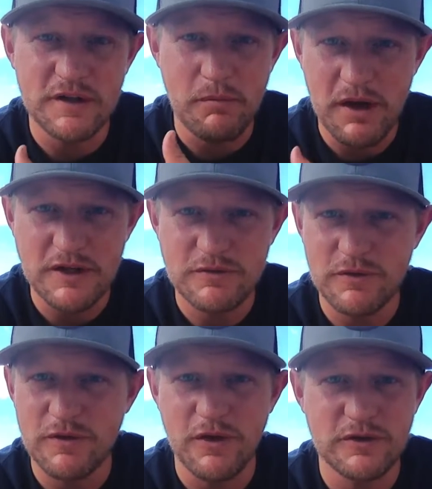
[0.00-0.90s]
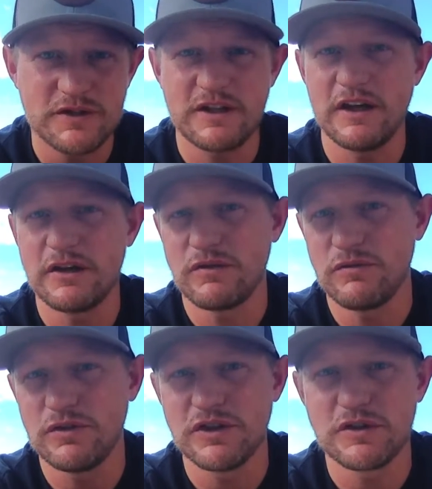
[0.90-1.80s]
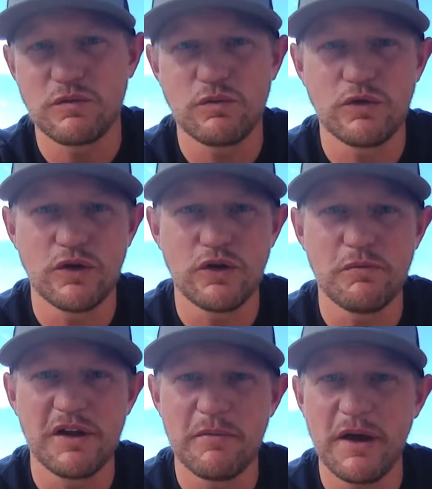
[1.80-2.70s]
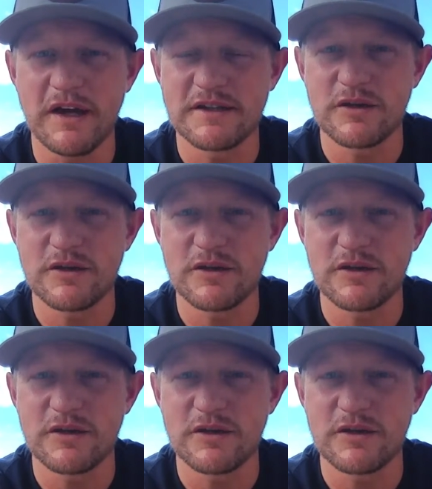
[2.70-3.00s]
the bass root of those, like, you can play bass.